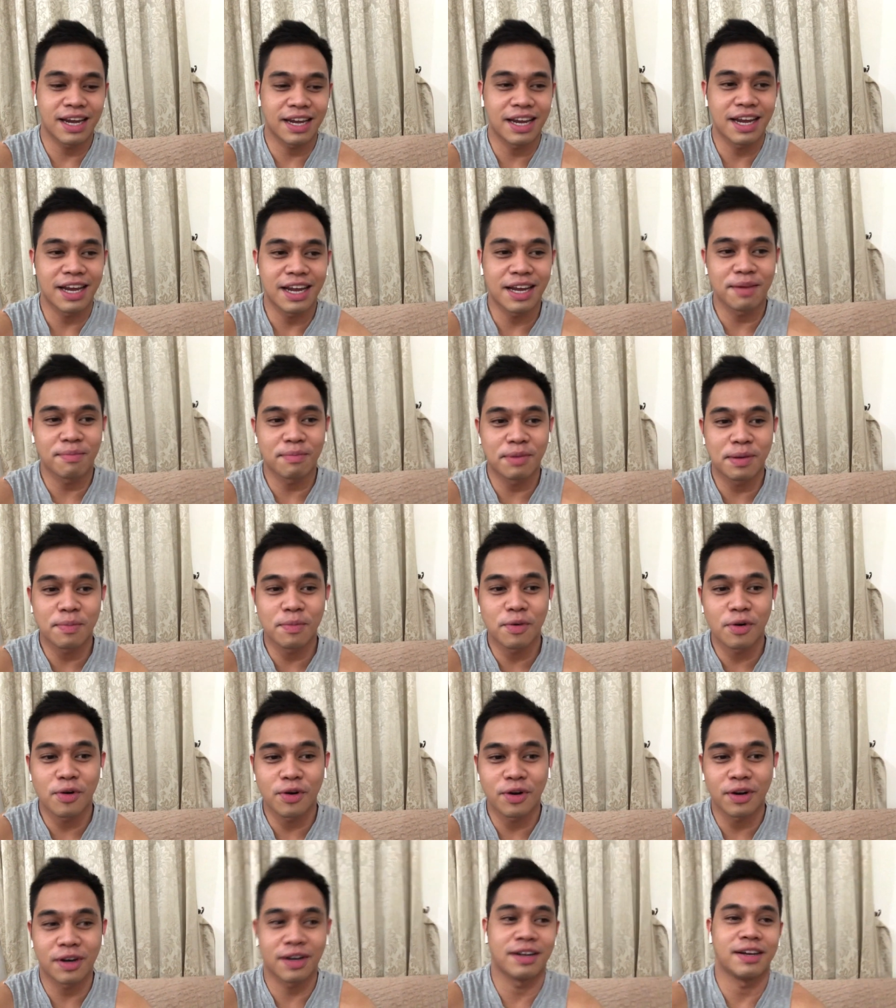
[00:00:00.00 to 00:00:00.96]
can be
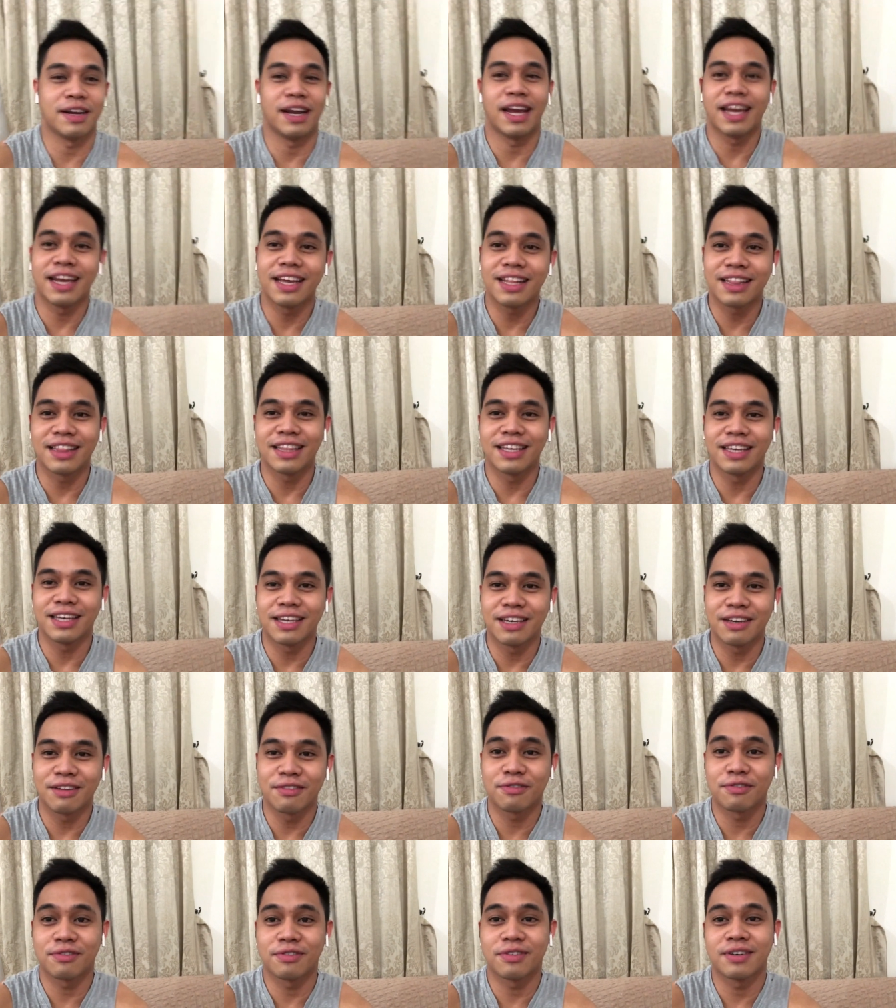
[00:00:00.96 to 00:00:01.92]
more
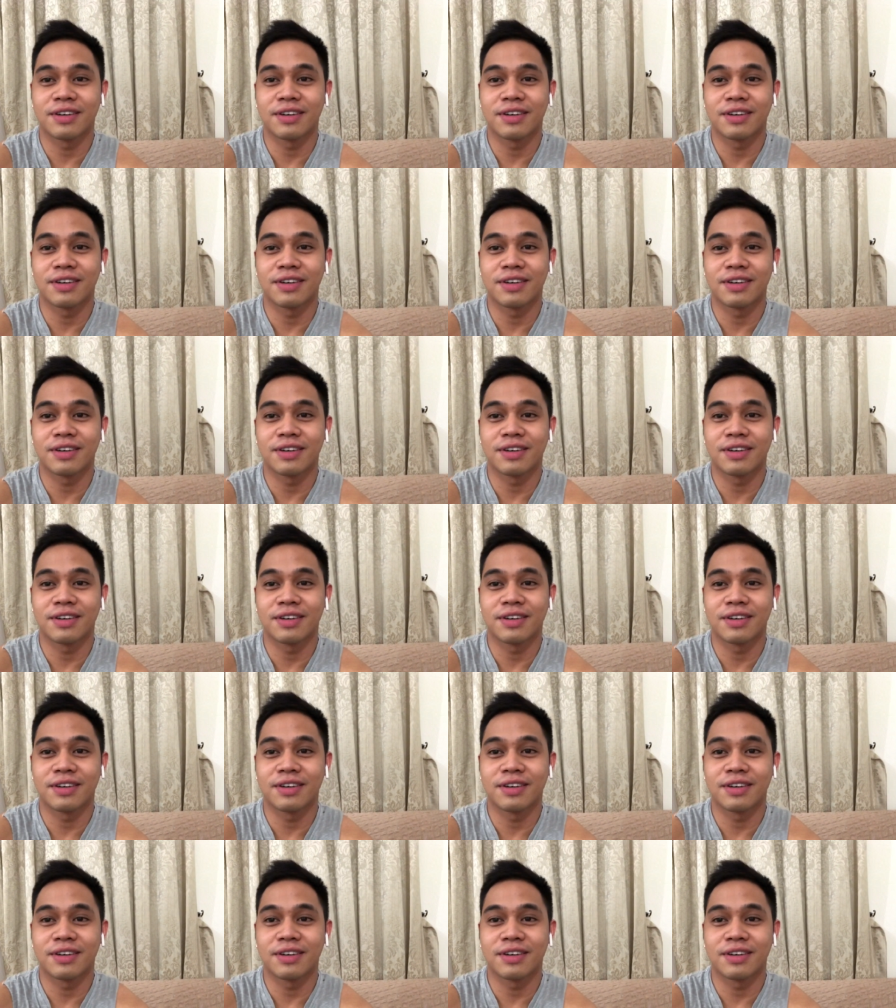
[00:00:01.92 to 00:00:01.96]
creative